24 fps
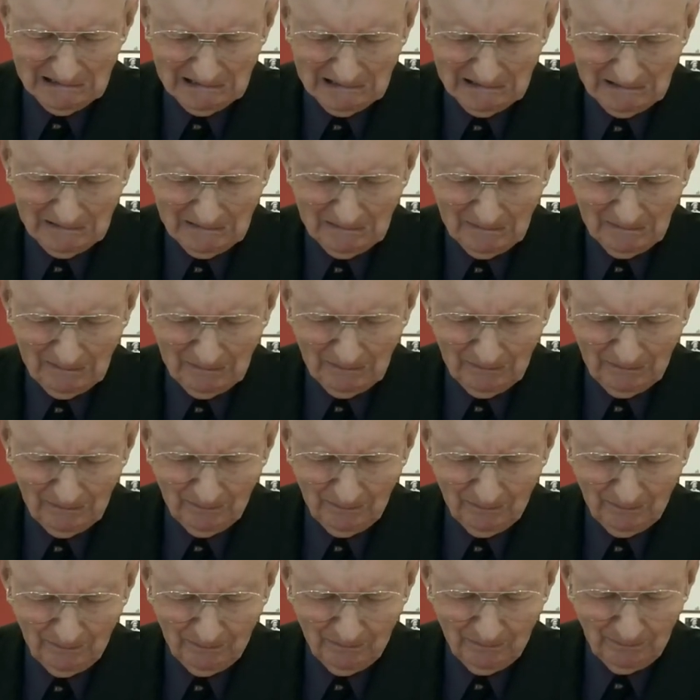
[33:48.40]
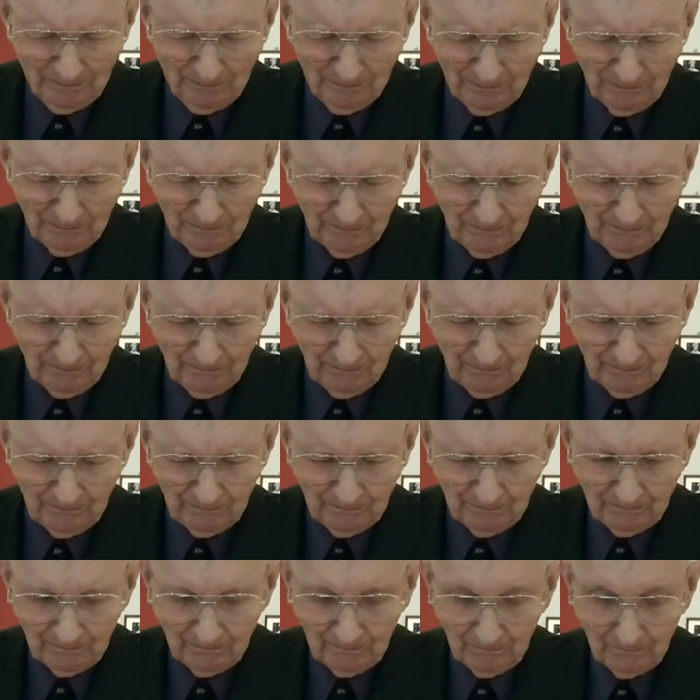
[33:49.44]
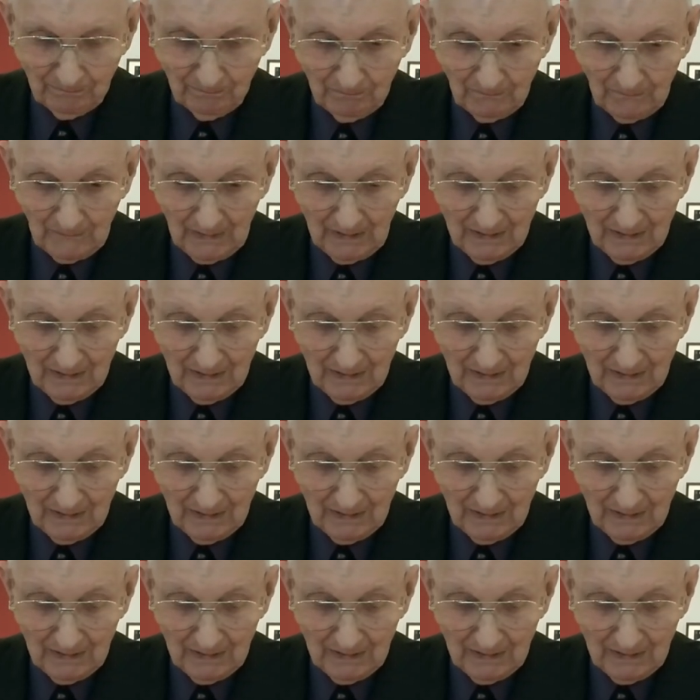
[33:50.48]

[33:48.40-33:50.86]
Nobody speaks.